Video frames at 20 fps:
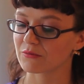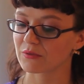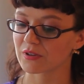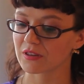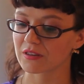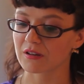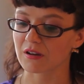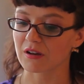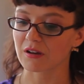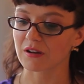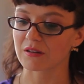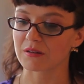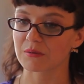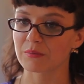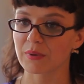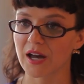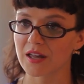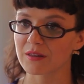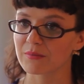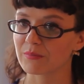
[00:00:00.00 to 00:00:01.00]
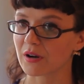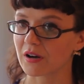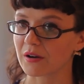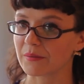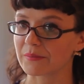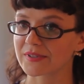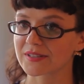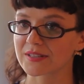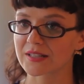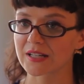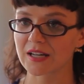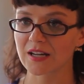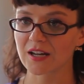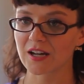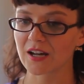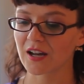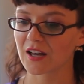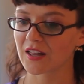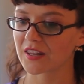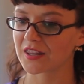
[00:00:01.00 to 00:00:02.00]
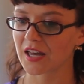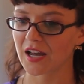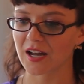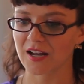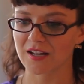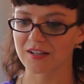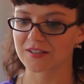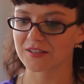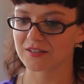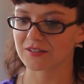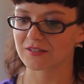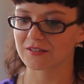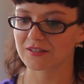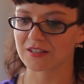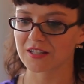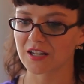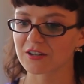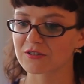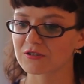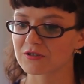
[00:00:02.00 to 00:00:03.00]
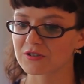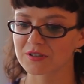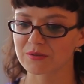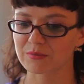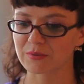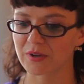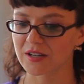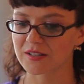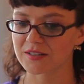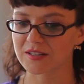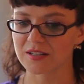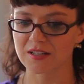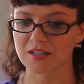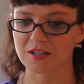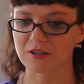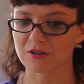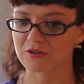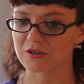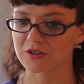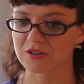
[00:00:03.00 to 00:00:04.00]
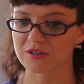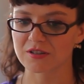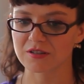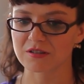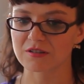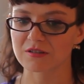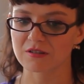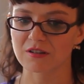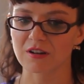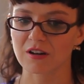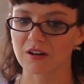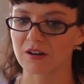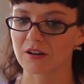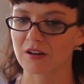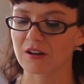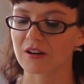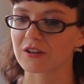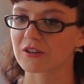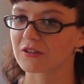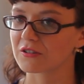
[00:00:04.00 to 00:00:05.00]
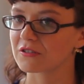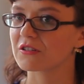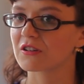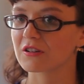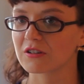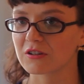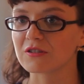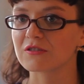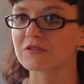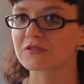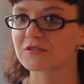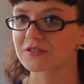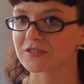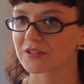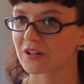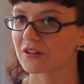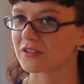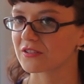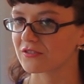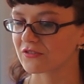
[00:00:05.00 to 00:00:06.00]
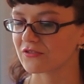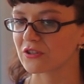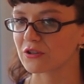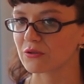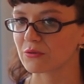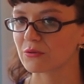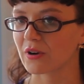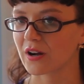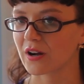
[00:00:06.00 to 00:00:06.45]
with the bath bombs that the extra supplies I need are just a good solid few